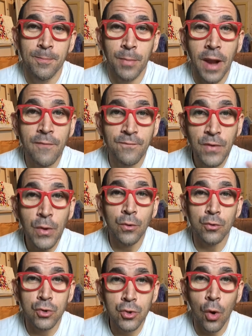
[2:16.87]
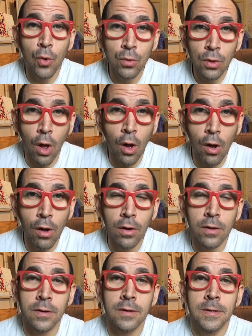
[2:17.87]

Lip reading: but I feel so long,